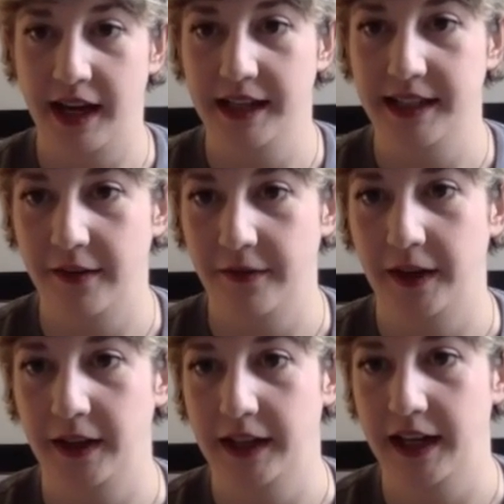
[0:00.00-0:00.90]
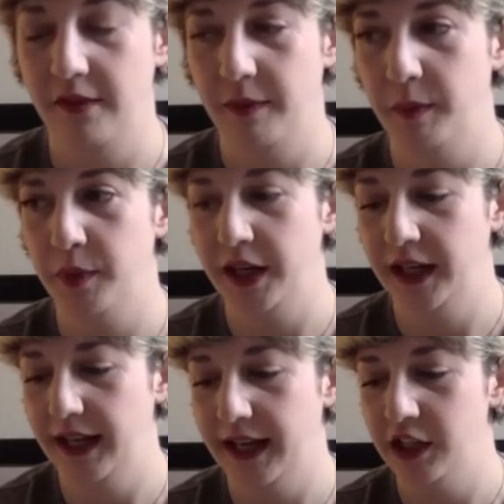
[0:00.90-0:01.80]
I definitely have been putting
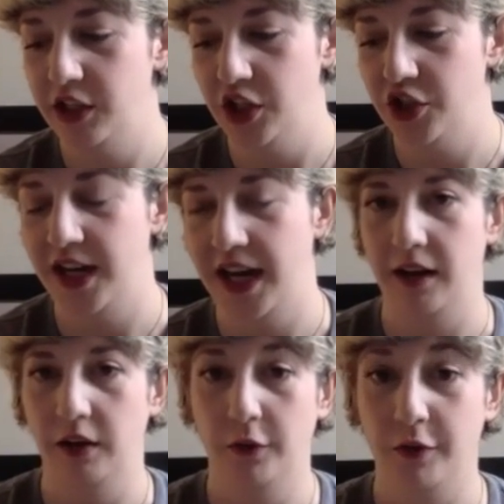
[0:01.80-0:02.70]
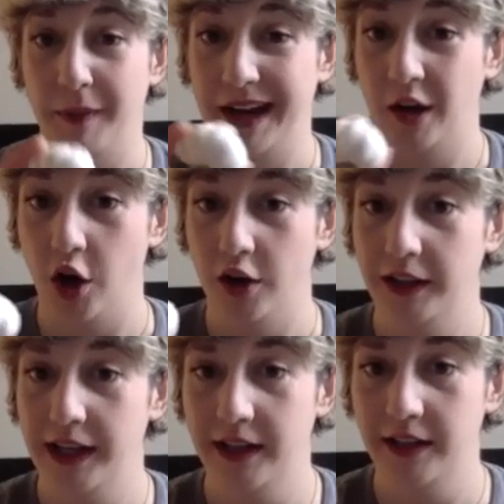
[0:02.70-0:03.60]
like a dish towel over my
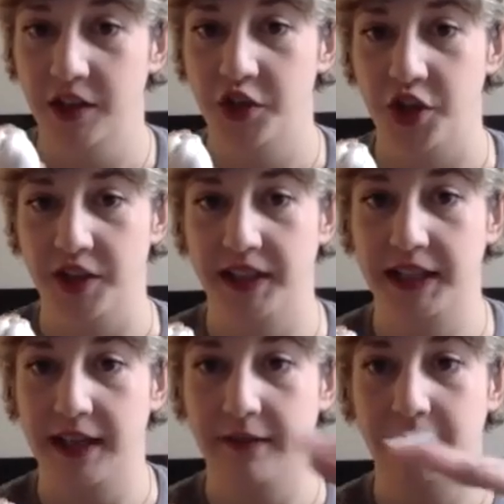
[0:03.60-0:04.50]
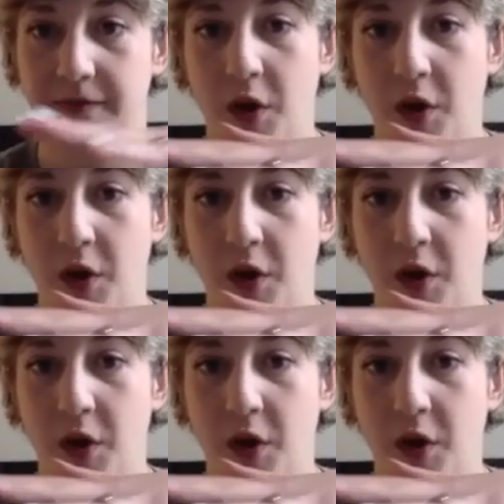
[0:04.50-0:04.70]
garlic to just give